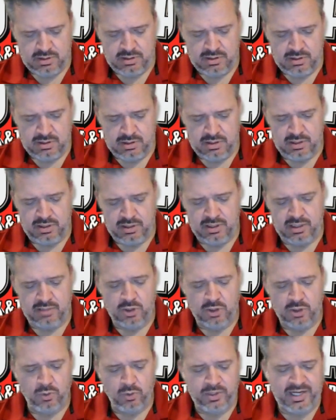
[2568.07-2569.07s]

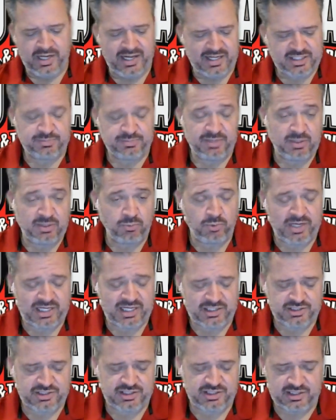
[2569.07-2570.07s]
Hoganics
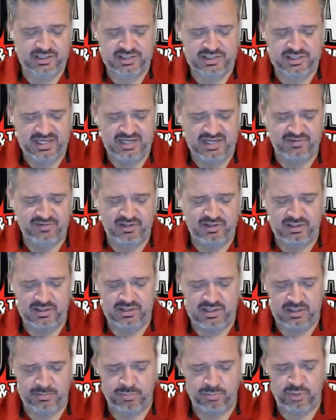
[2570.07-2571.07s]
Midwest is having
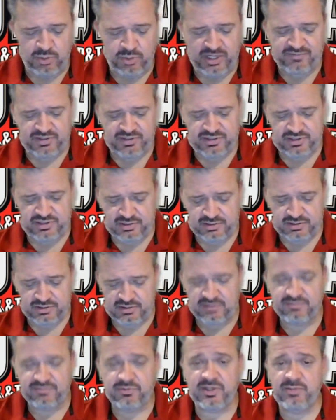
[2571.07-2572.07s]
a
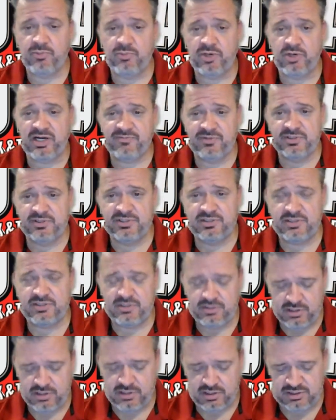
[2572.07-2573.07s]
free breakfast
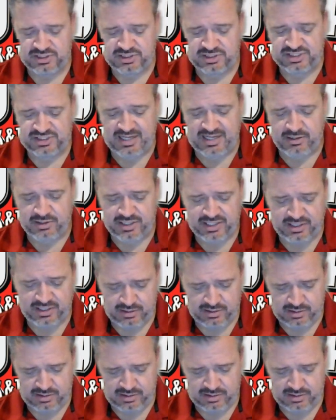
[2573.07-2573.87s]
on Saturday,